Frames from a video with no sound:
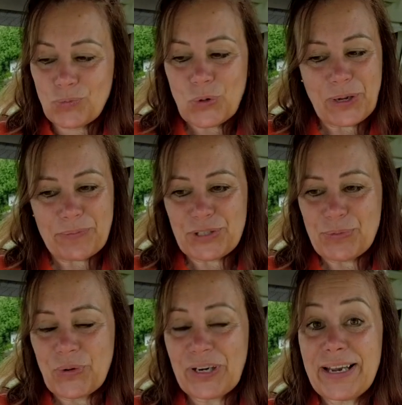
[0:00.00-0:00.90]
Woke up this
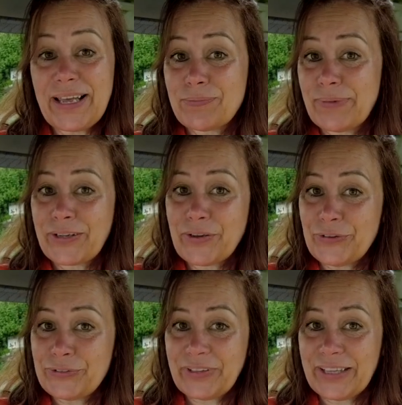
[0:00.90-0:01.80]
morning, had my
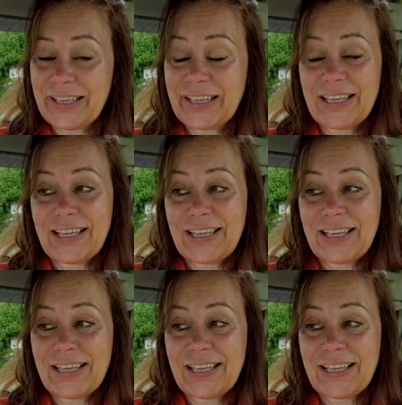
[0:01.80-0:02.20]
coffee,